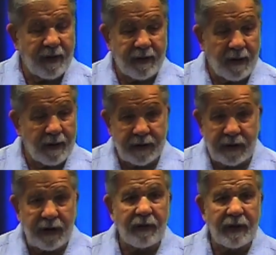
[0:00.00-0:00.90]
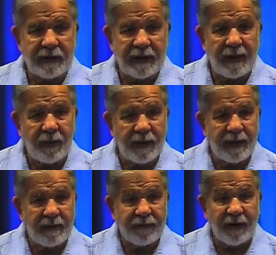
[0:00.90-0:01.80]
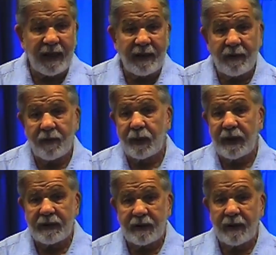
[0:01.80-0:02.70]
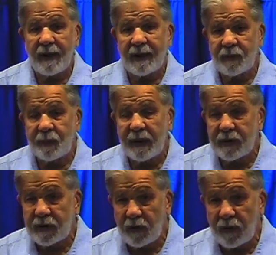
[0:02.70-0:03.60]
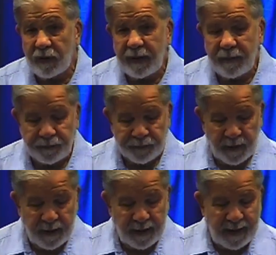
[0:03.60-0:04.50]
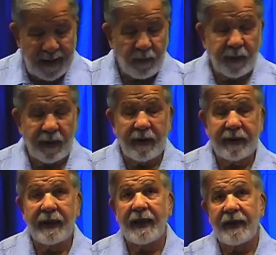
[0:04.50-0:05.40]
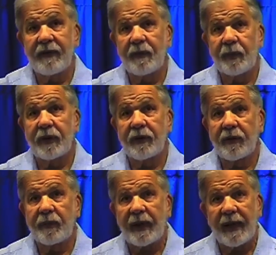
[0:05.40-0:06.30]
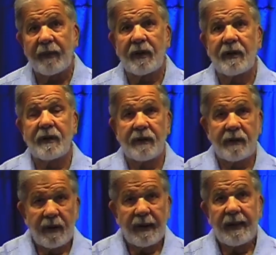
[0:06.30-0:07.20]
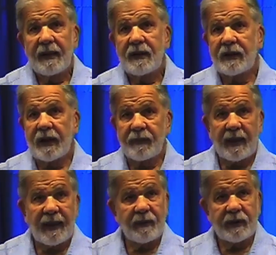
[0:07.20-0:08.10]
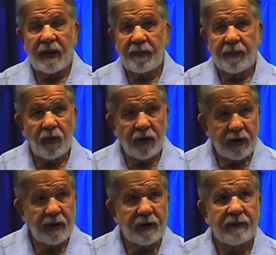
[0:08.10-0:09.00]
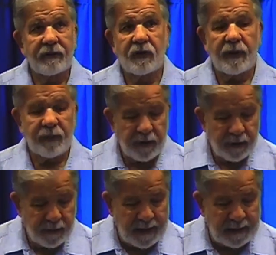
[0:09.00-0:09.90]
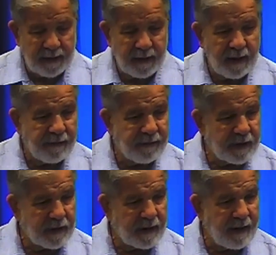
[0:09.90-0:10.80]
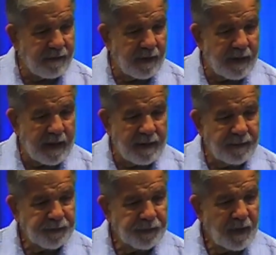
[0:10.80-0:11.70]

our series that we did, Finding Your Place in God's Big Story. And we've been looking at every book of the Bible and sometimes portions of Scripture that give us everything